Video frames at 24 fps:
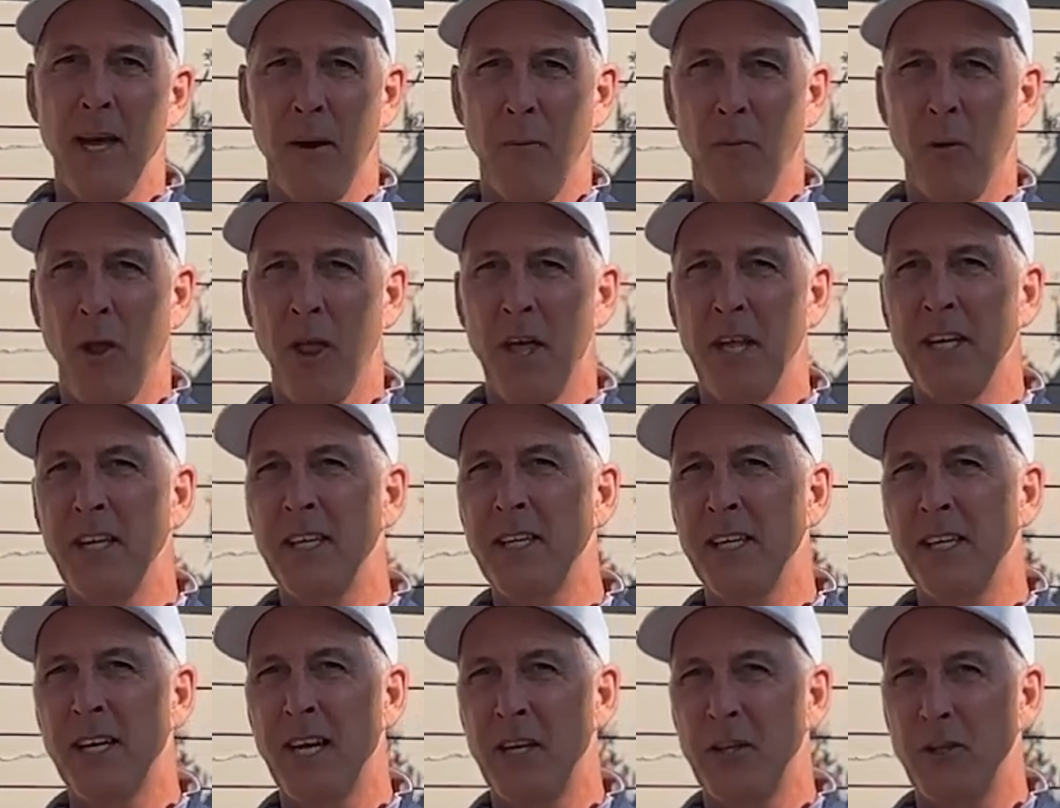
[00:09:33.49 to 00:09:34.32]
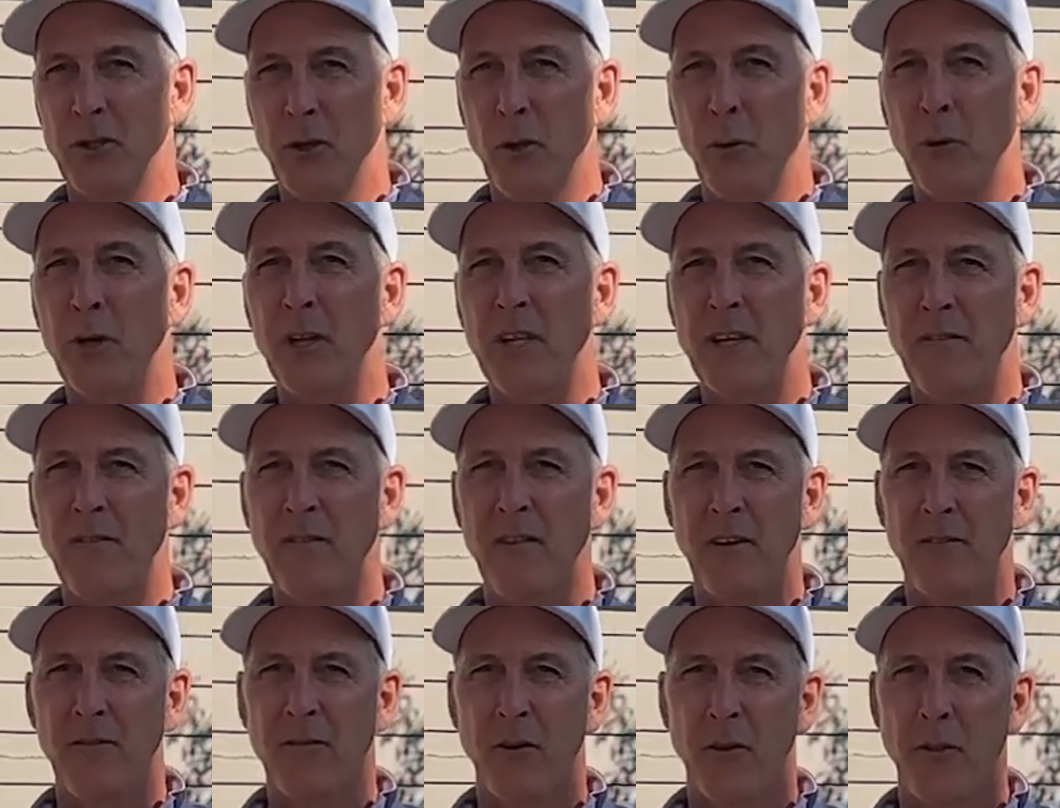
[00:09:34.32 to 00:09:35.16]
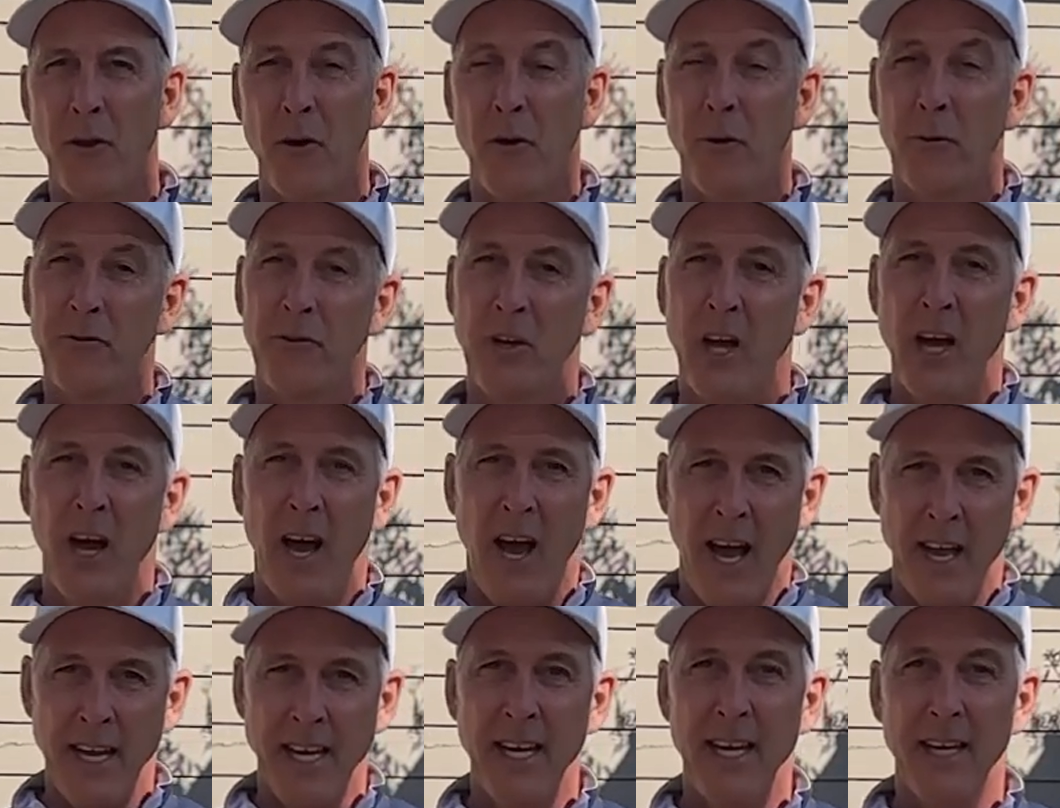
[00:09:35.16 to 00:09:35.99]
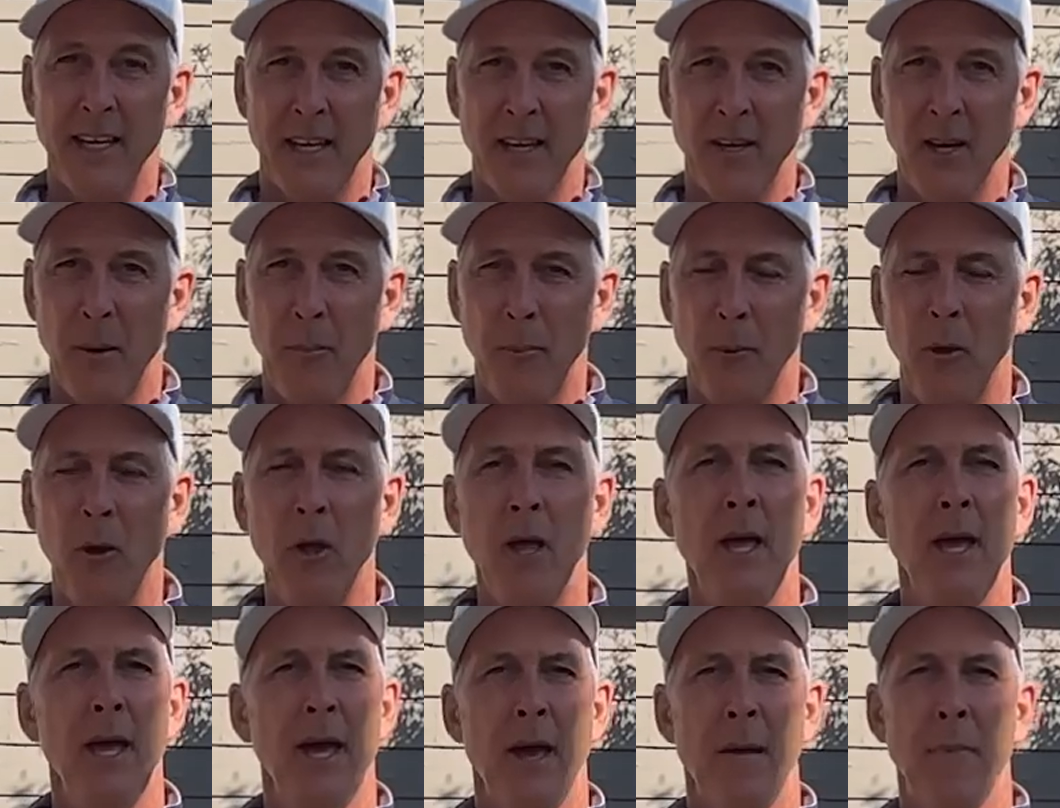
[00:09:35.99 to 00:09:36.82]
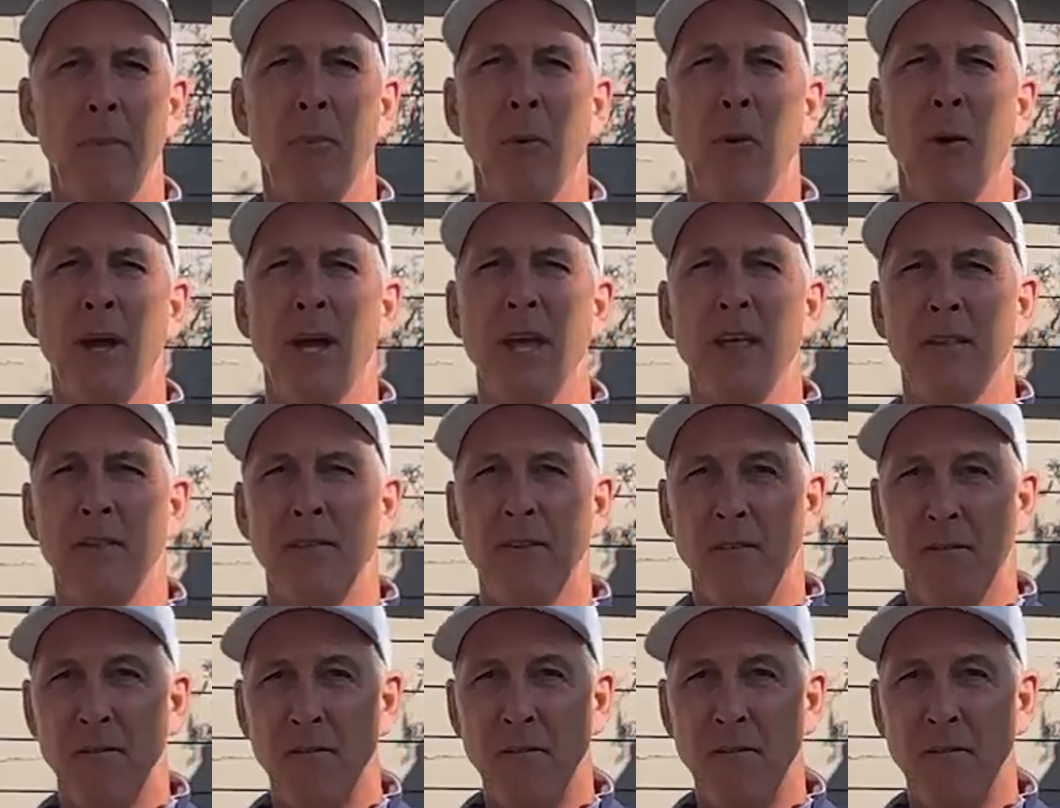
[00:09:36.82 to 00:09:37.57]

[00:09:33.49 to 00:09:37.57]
And while I didn't get totally fit for those, I hit a couple, and boy, the